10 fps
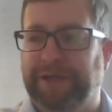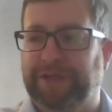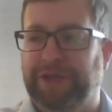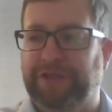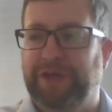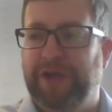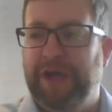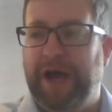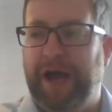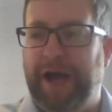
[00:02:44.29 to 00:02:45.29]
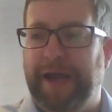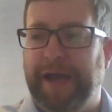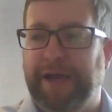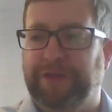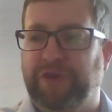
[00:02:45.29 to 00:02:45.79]

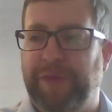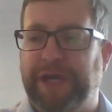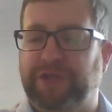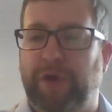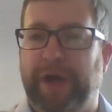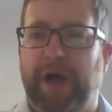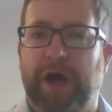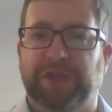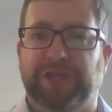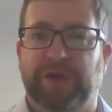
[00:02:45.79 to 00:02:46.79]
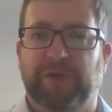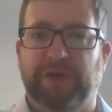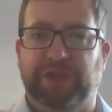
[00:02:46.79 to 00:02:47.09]
it's quite hard to